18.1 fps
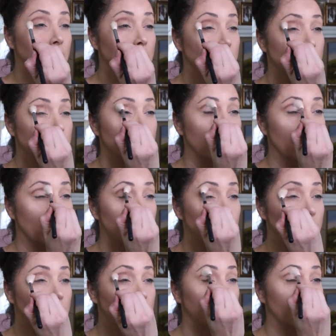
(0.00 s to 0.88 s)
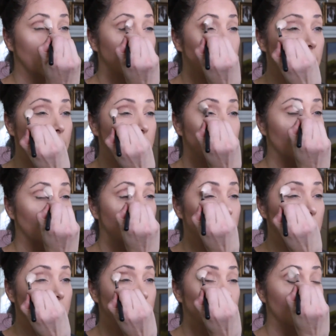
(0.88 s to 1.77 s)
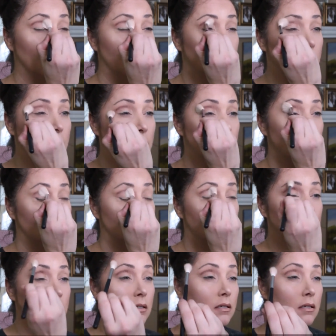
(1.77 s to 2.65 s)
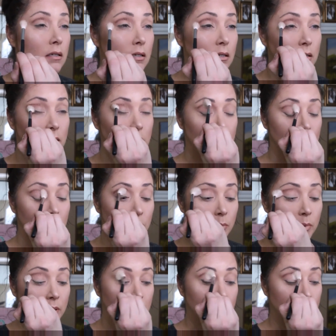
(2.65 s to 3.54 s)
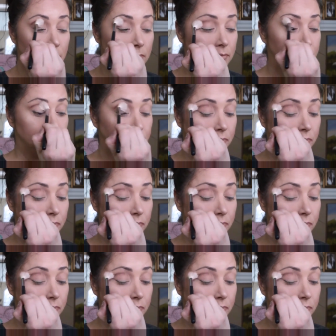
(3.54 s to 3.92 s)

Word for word: Let's try to blend that in a little bit.